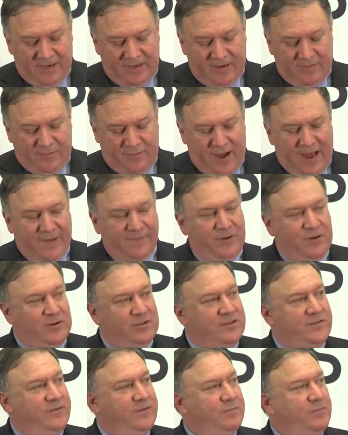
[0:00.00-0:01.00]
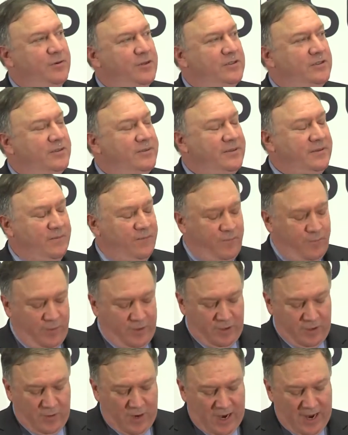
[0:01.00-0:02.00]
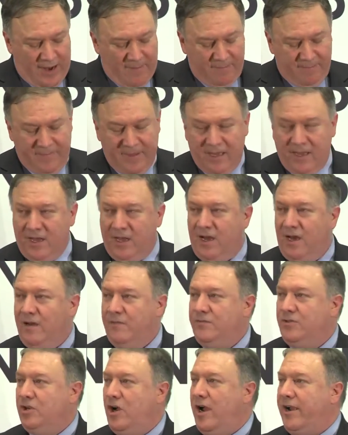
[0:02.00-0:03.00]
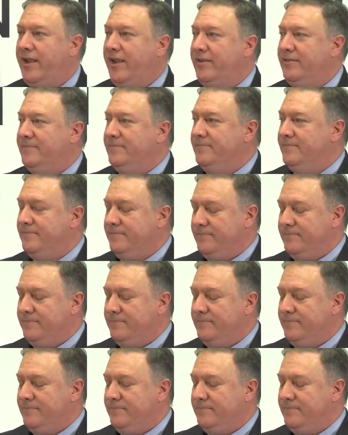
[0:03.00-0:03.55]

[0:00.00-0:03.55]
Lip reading: to 5 years of imprisonment for the crime of jogging.